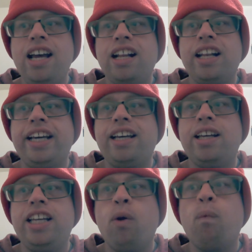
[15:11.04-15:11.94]
like,
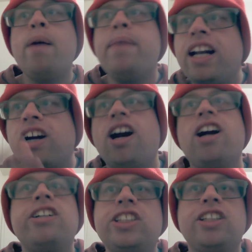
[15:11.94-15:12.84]
you know, women
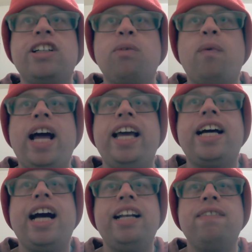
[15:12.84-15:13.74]
are a certain way,
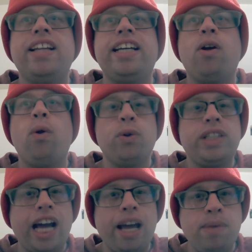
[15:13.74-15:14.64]
kind of like
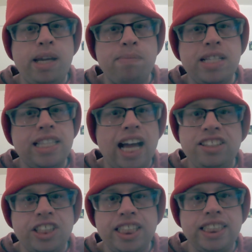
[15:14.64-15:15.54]
old-timey,
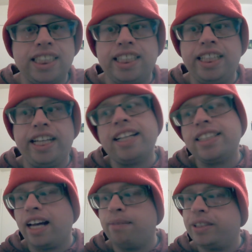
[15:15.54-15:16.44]
misogynistic-y at
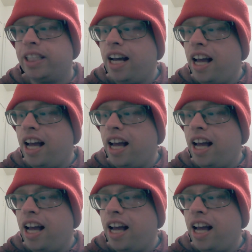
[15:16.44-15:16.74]
times,